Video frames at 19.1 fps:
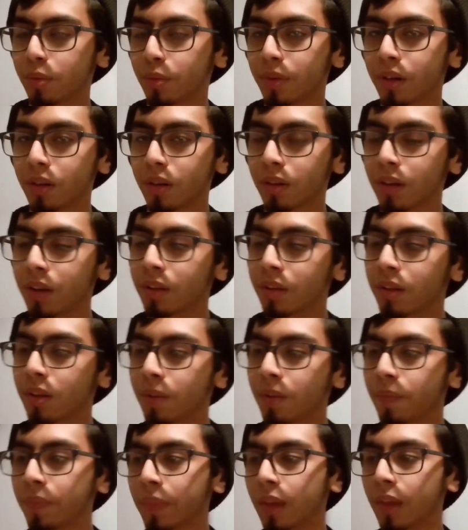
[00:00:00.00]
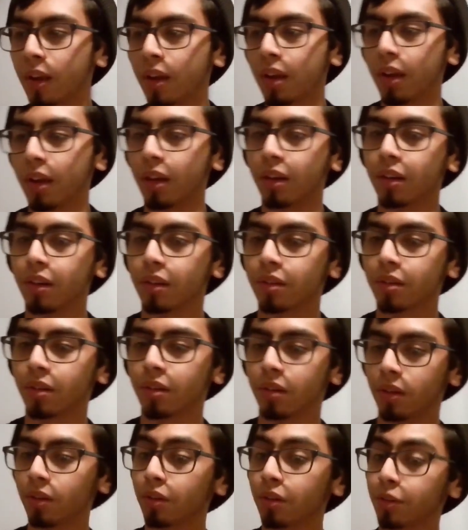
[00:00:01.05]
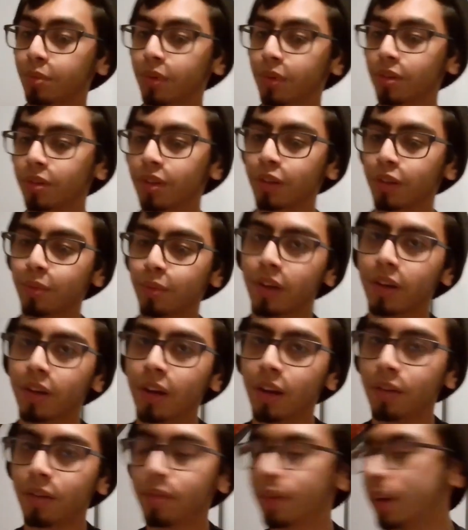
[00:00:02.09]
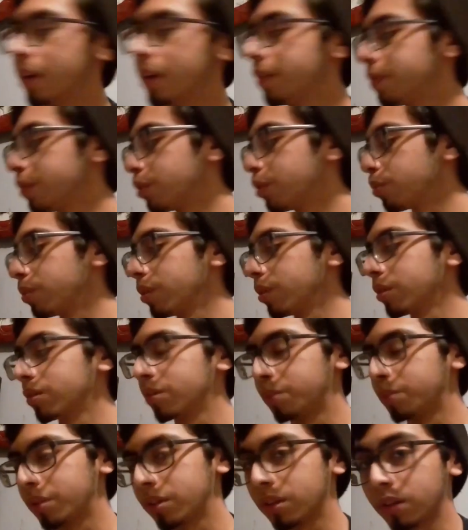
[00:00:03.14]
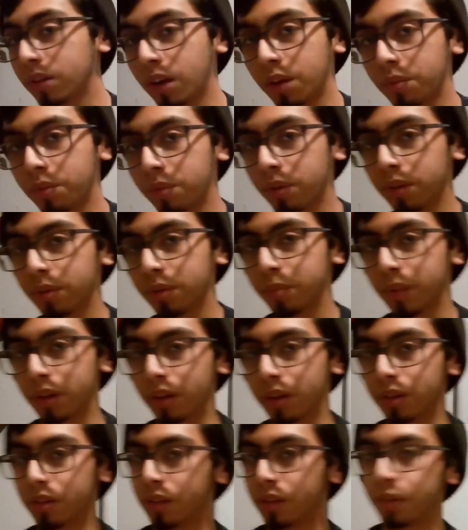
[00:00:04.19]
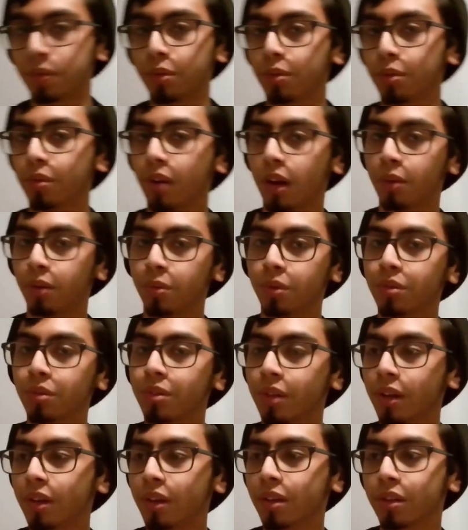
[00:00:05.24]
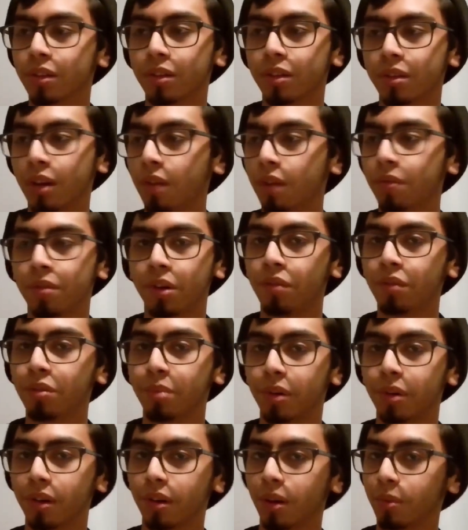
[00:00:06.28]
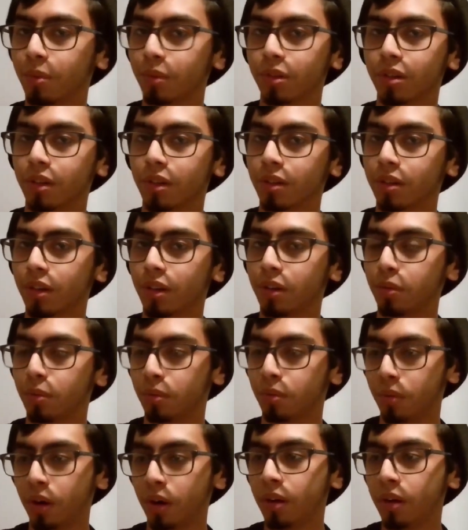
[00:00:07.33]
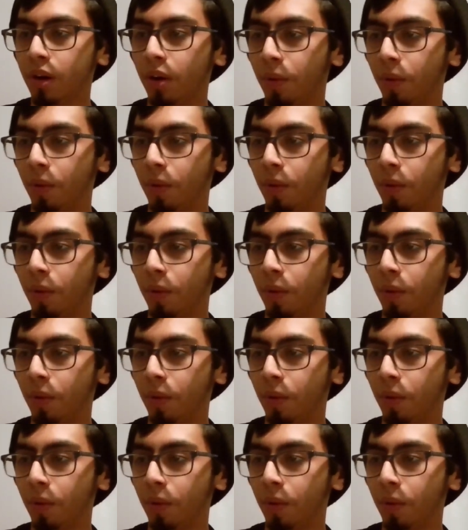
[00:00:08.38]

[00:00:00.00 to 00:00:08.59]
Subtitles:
at length, and it's another experience that you might have if you're willing to put the time for it, because Sifu, I will say, is not for everybody. I'm just gonna say it right now.